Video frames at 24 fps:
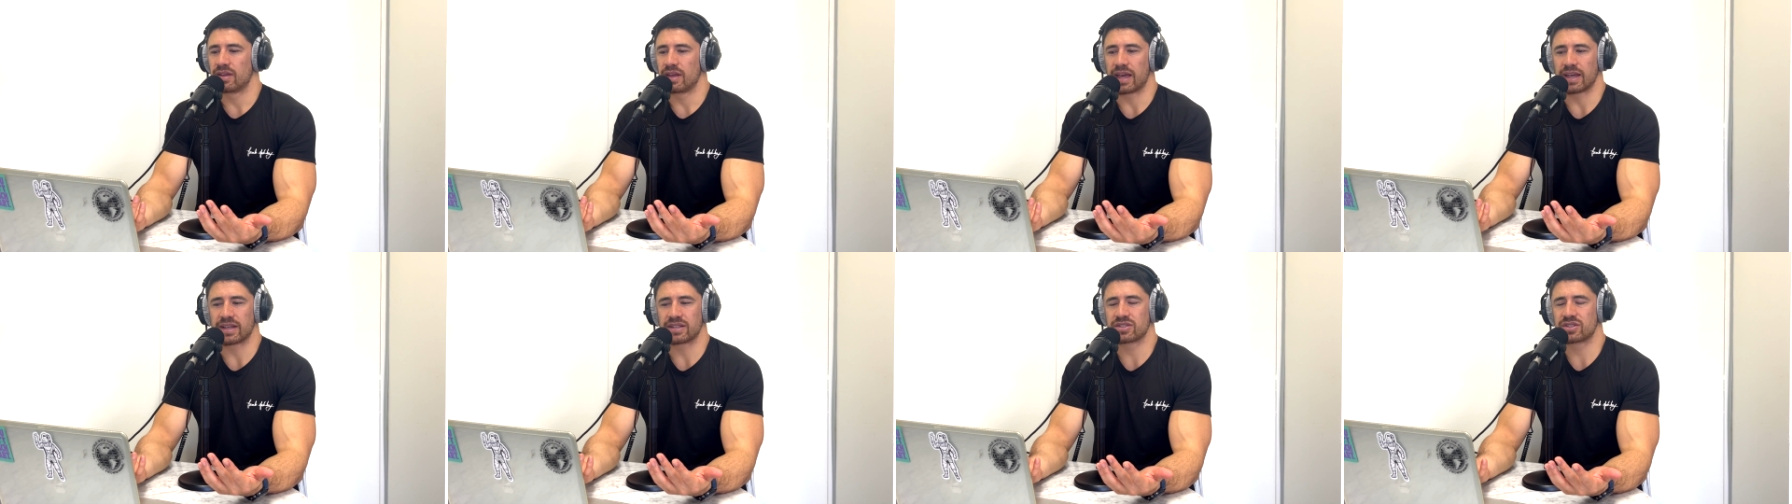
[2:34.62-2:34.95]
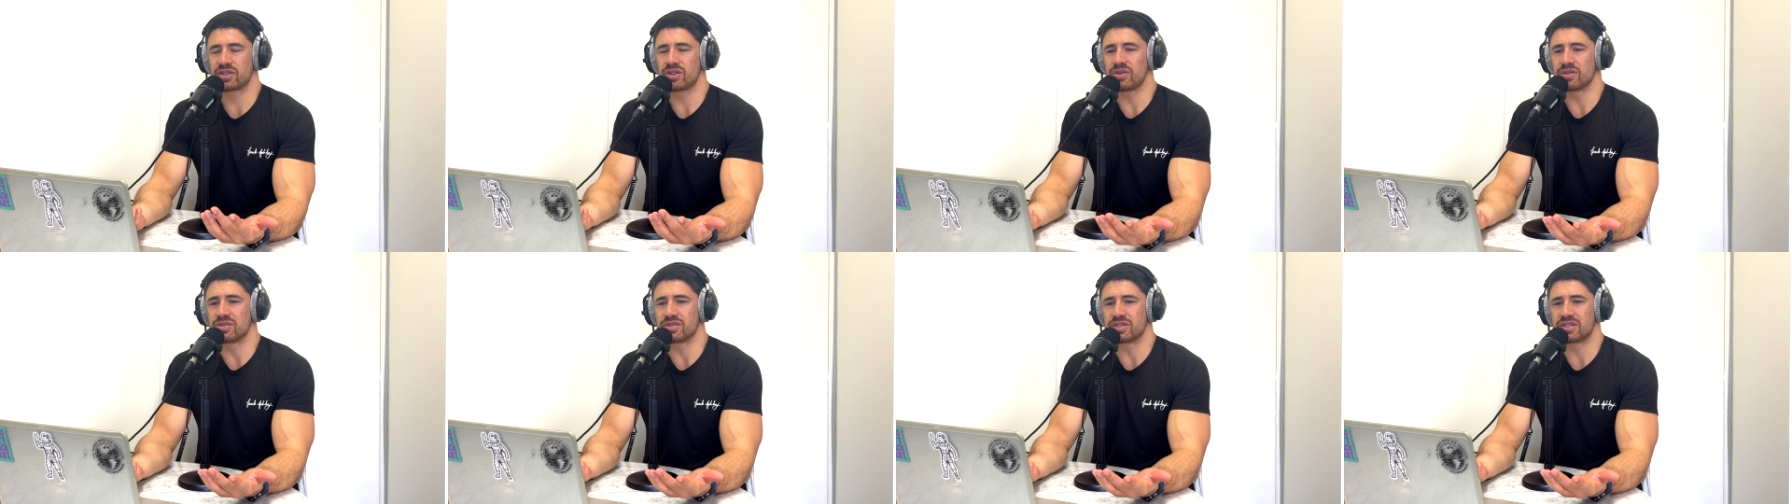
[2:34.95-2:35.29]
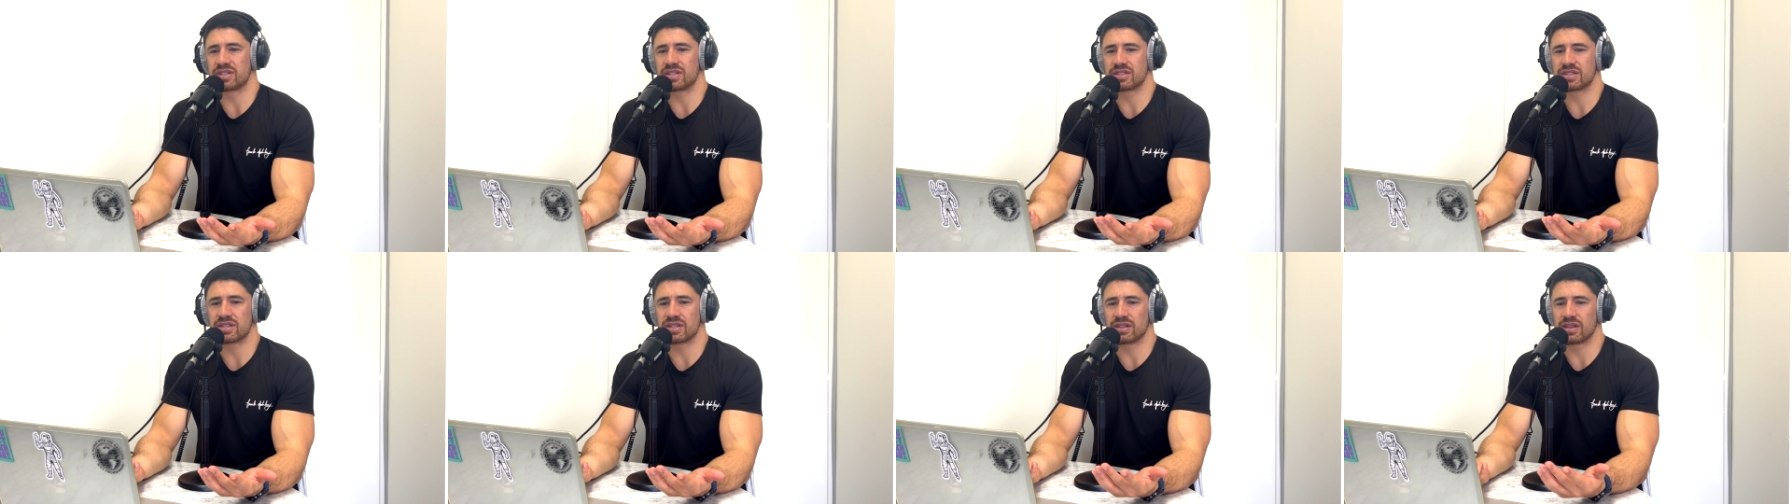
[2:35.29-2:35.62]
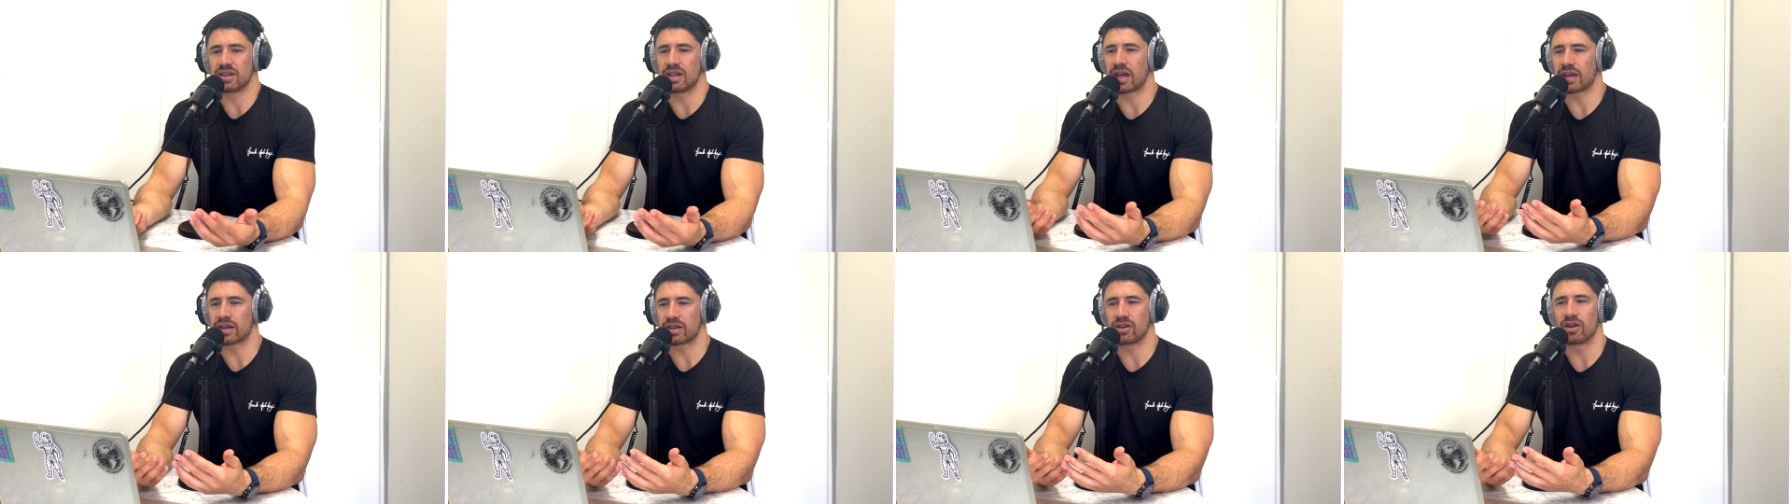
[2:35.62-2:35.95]
excuse just to,
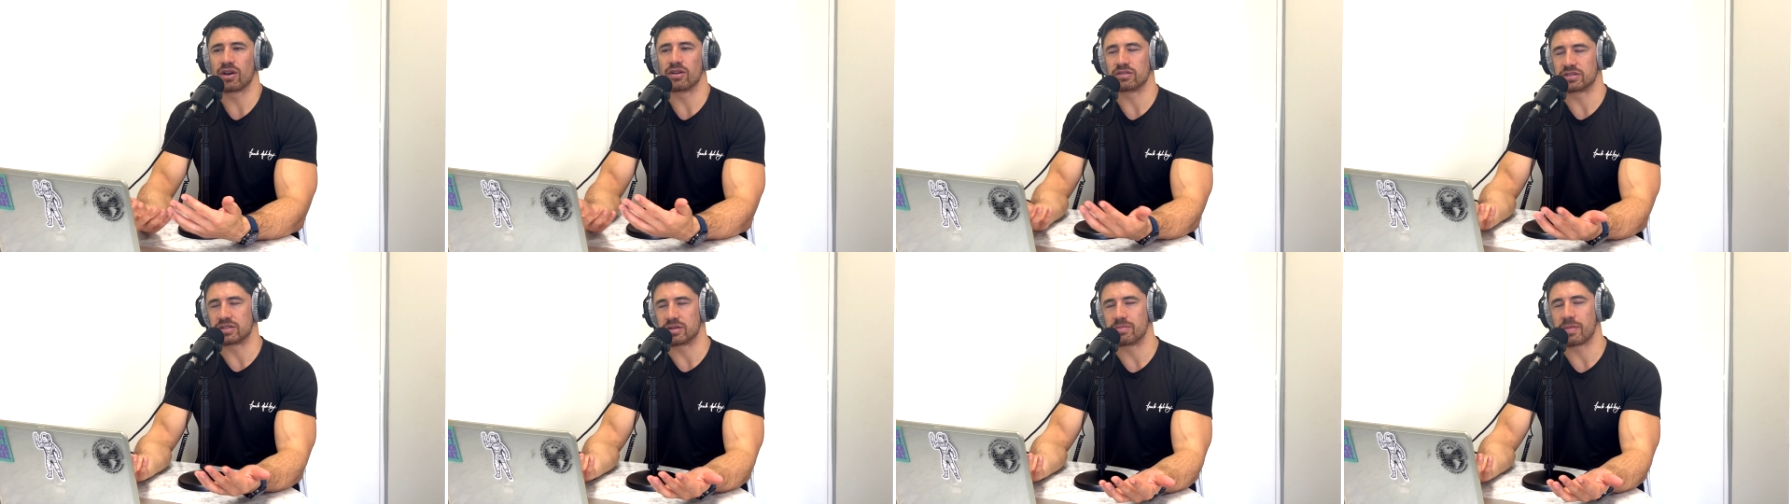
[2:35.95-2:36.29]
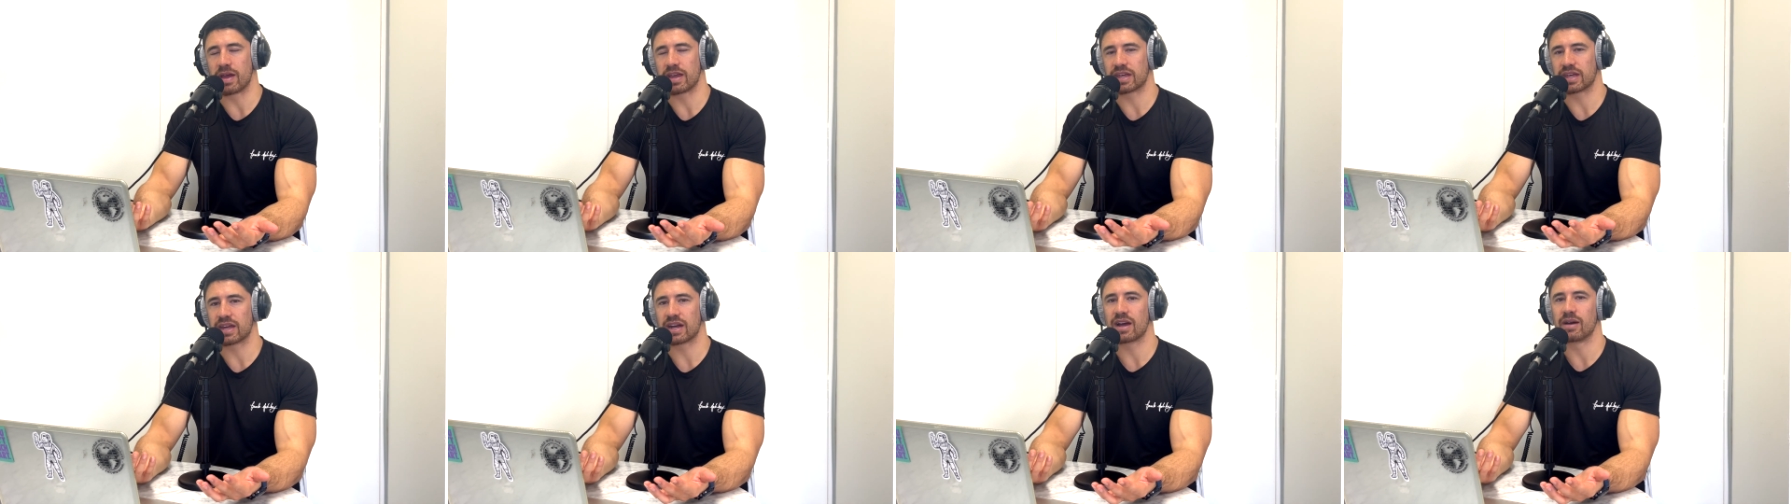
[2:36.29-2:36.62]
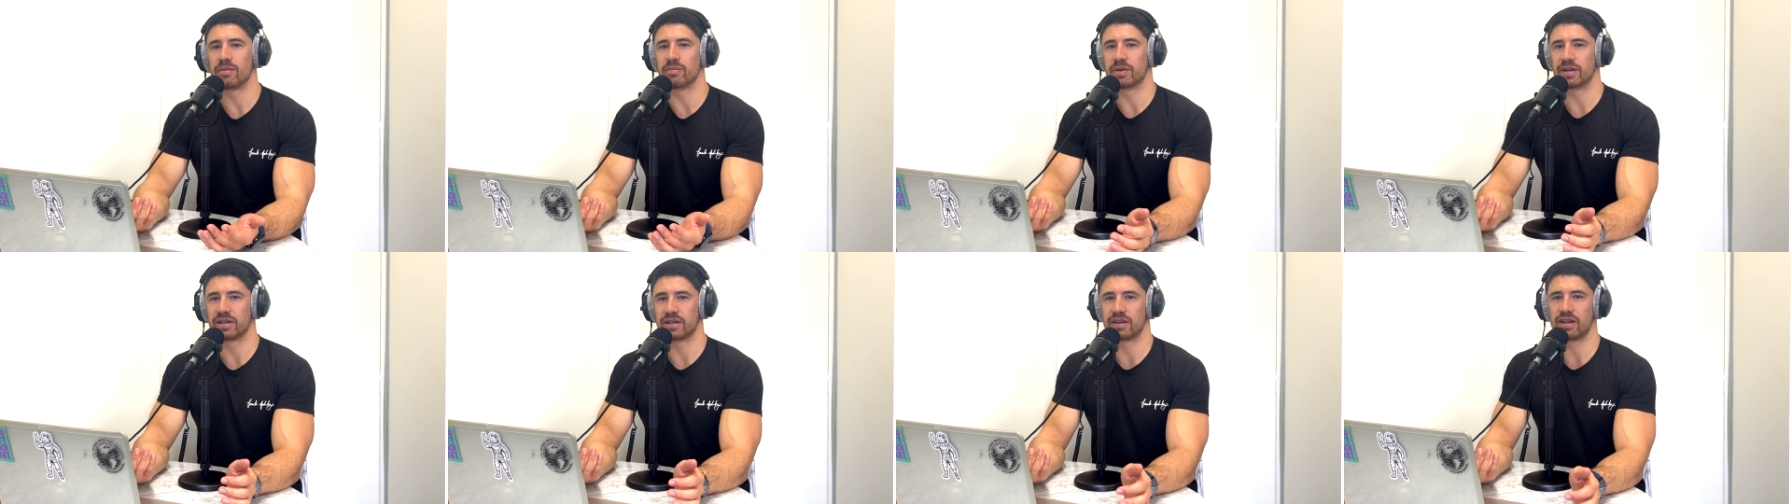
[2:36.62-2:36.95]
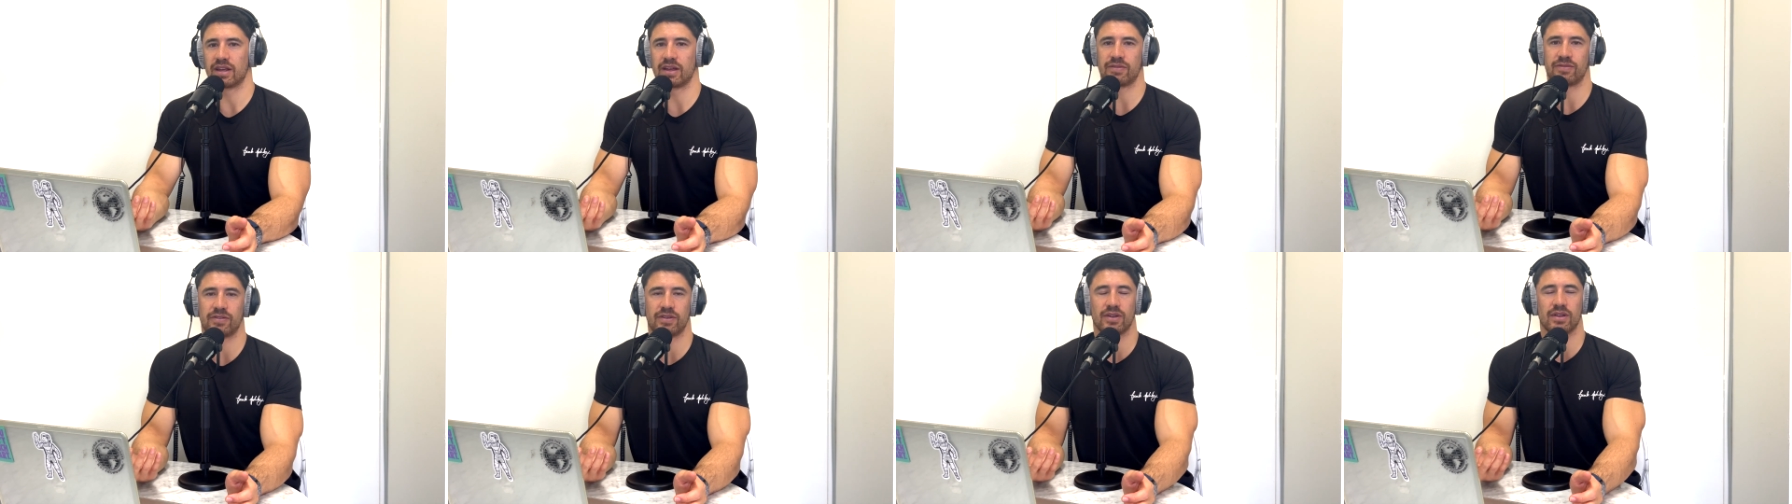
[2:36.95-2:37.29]
like not to make it up but
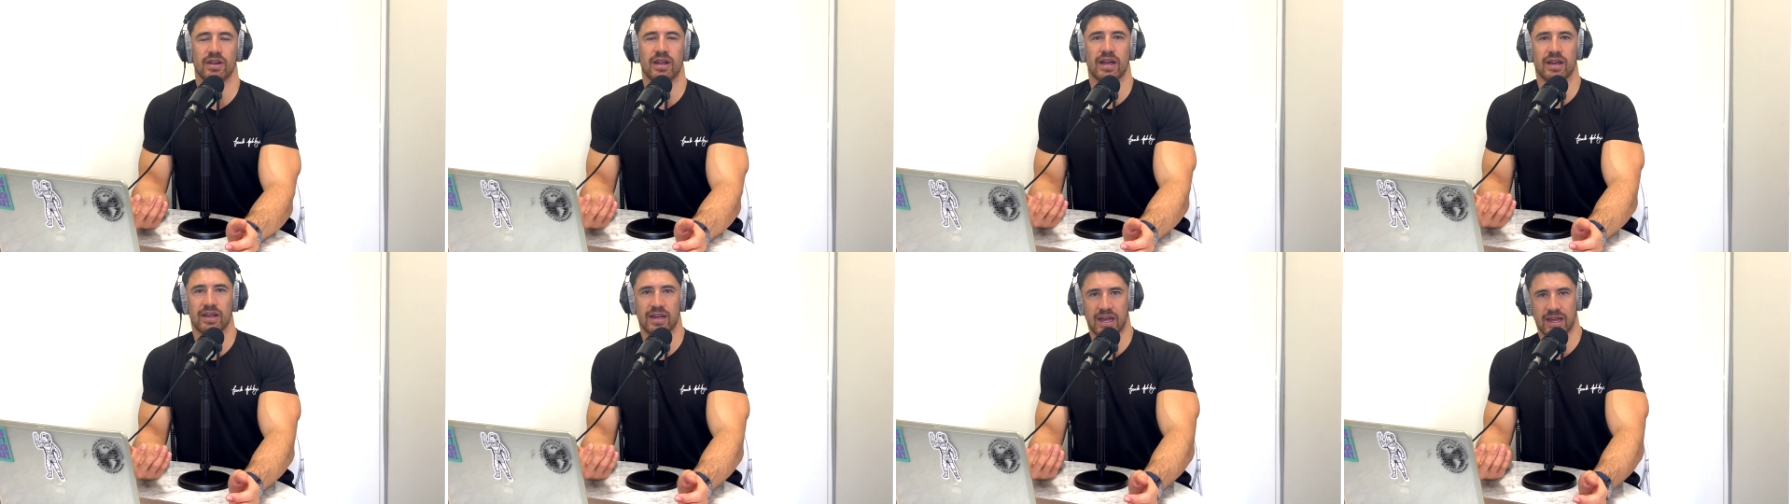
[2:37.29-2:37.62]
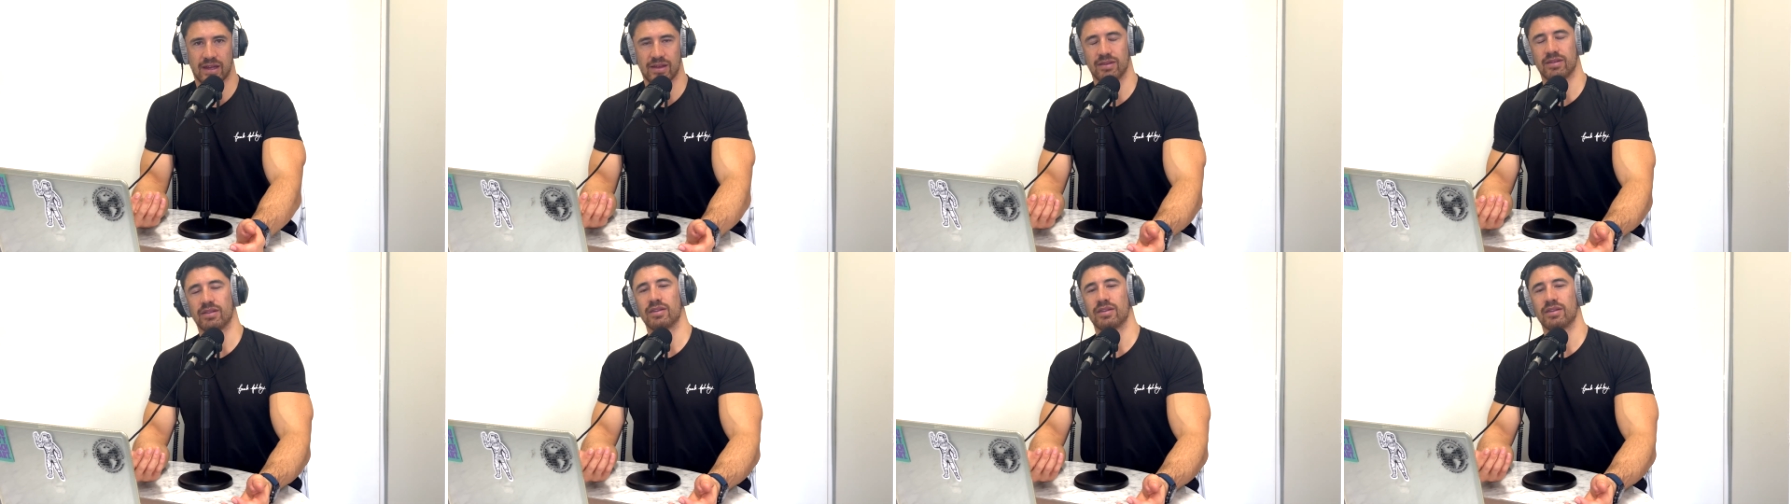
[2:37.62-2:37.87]
if you're like hey